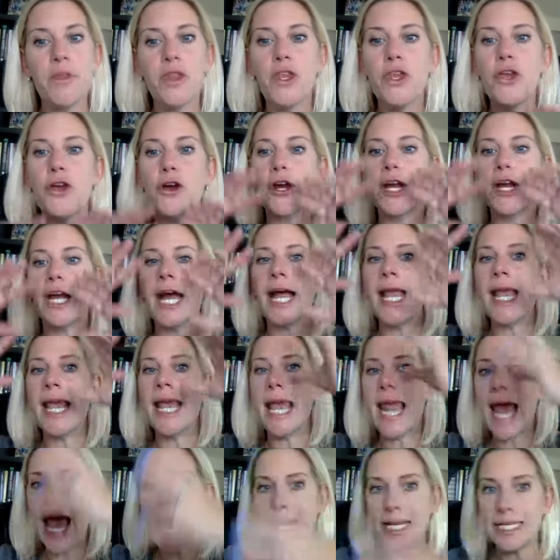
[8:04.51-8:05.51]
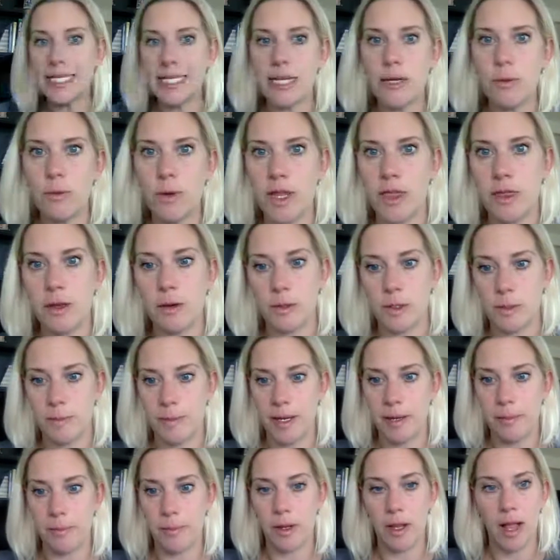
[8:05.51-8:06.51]
You're connecting with those
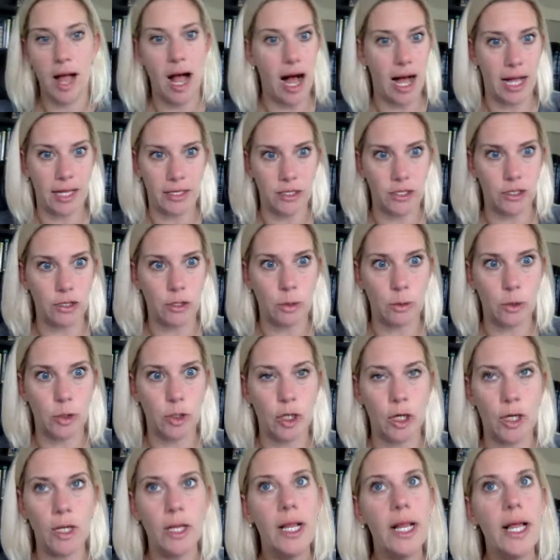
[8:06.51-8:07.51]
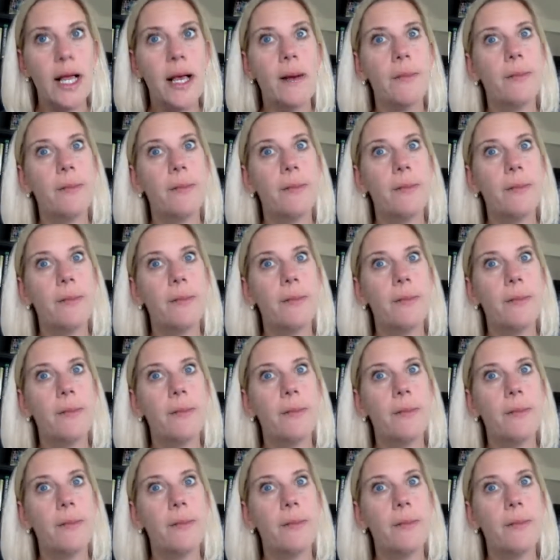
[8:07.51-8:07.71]
people on social.